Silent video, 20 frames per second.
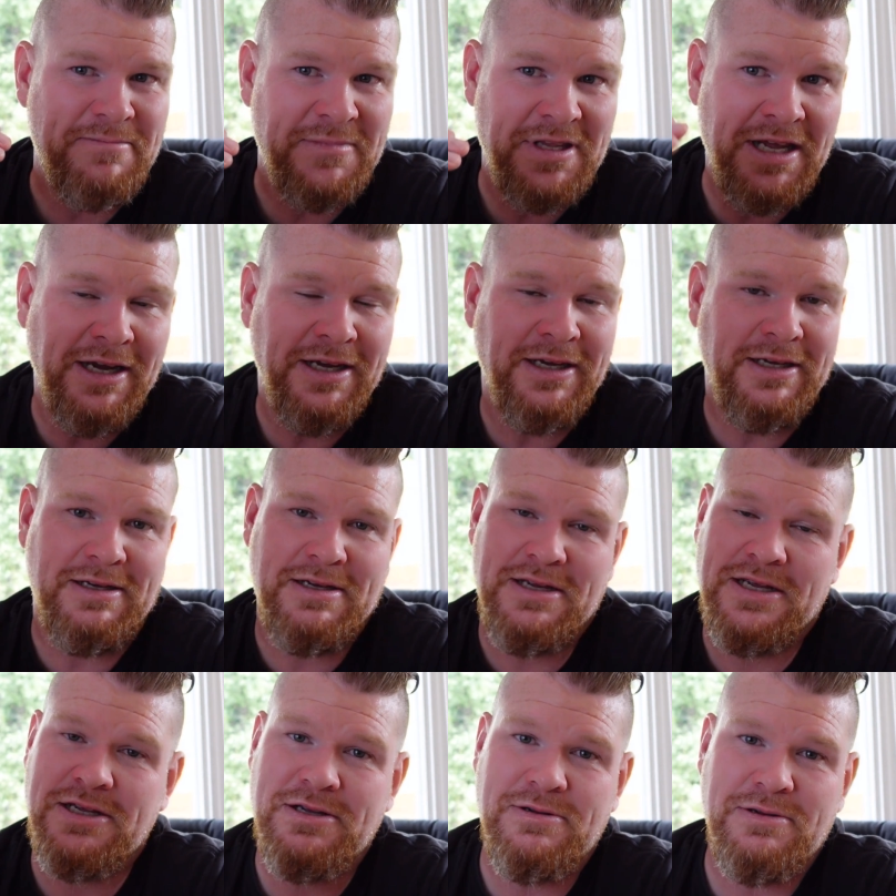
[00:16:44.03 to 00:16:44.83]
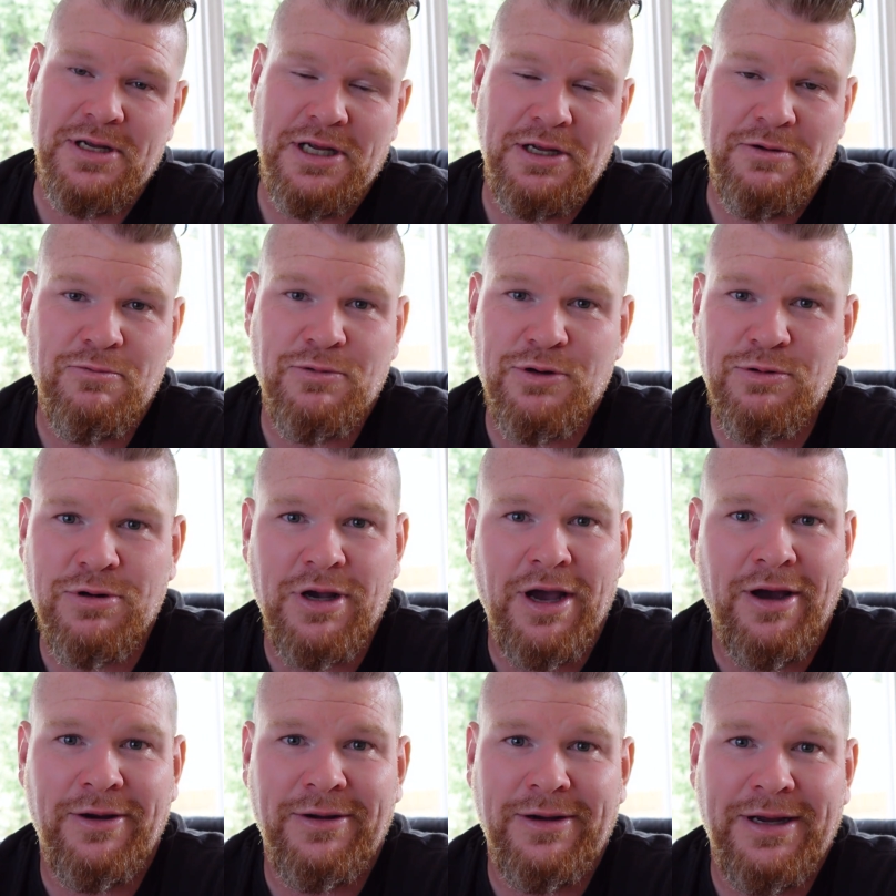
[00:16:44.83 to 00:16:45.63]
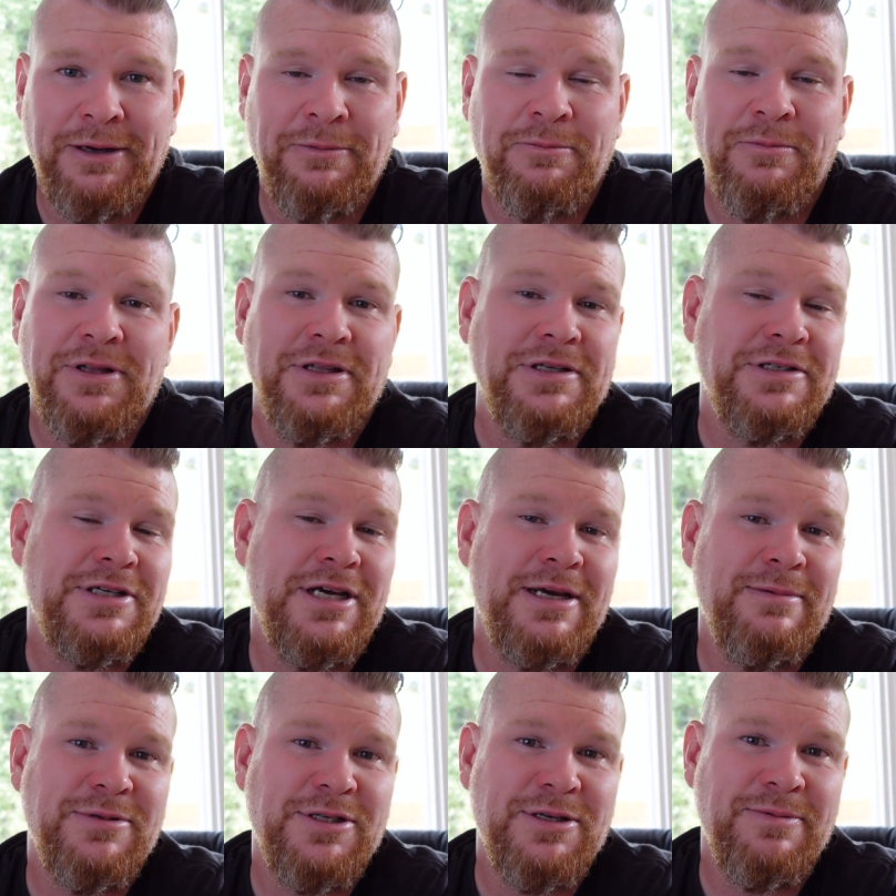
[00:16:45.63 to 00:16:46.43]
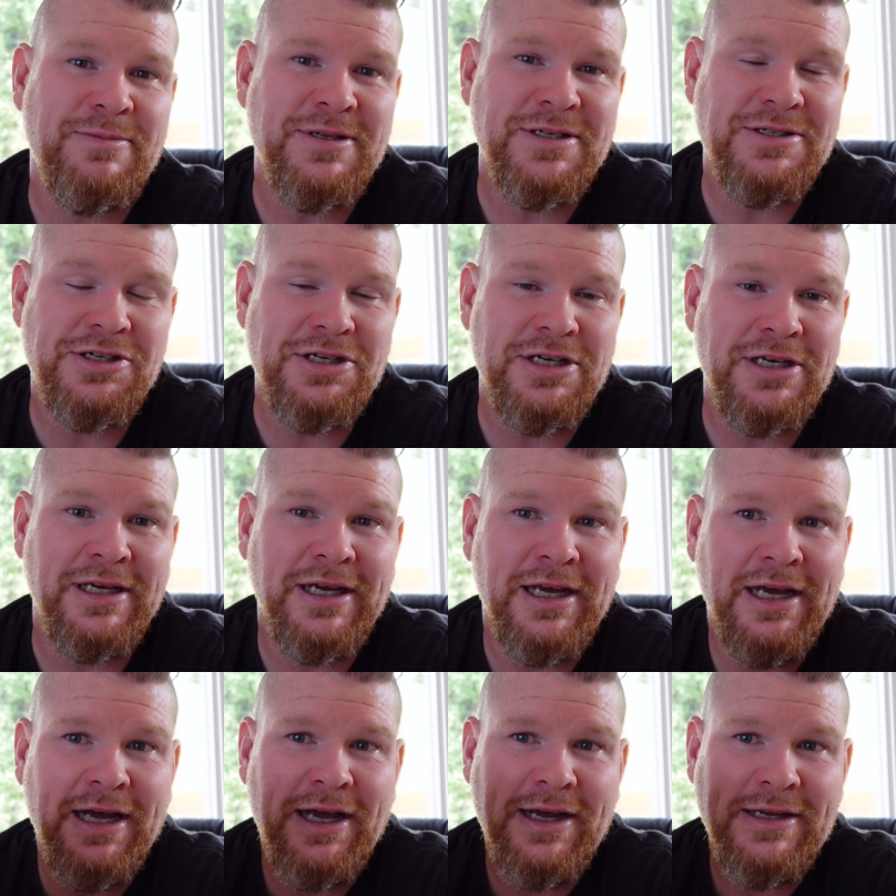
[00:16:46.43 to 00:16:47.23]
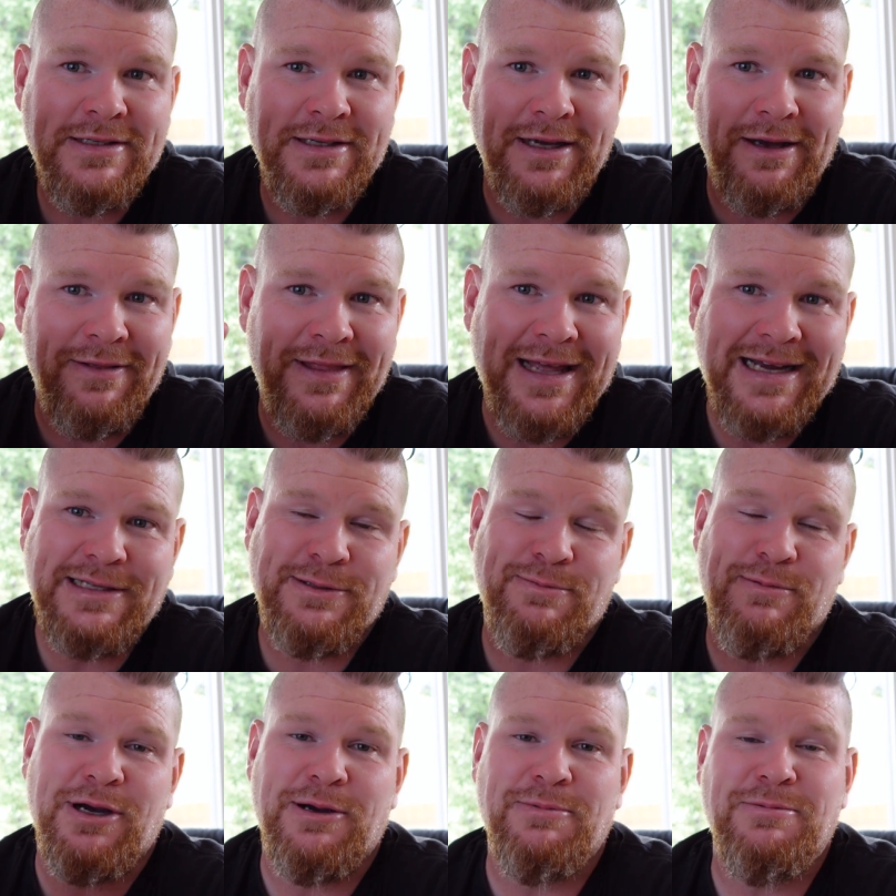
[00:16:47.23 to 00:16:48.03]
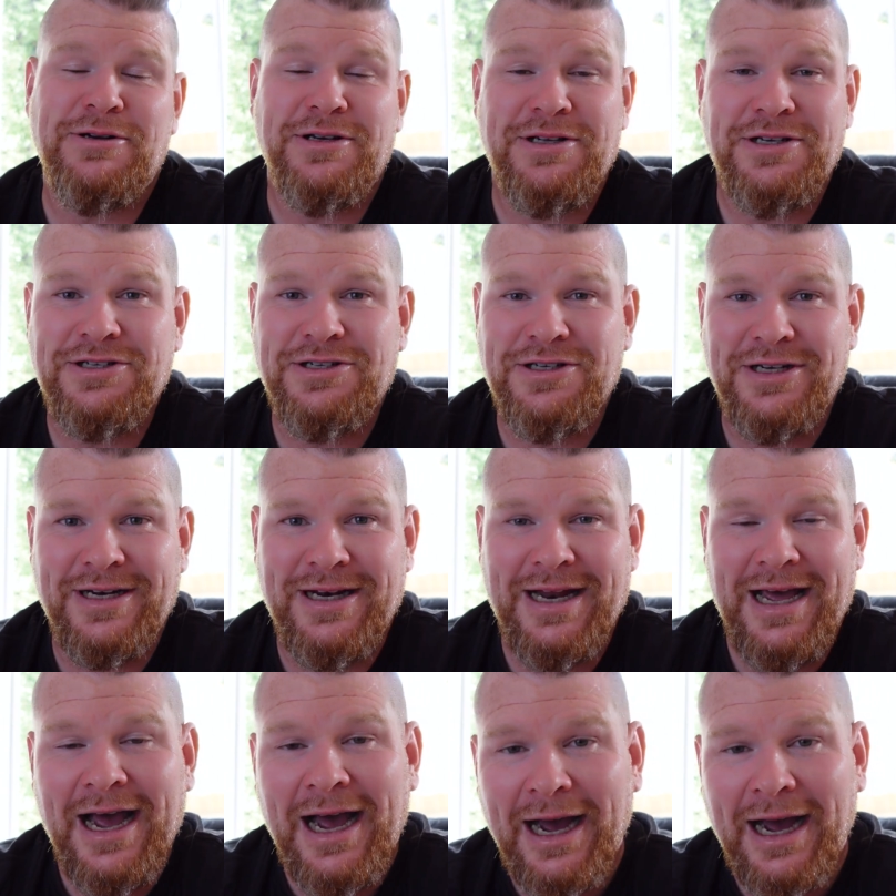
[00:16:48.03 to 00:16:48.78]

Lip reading: he will go and win the championship this year. So that's my prediction.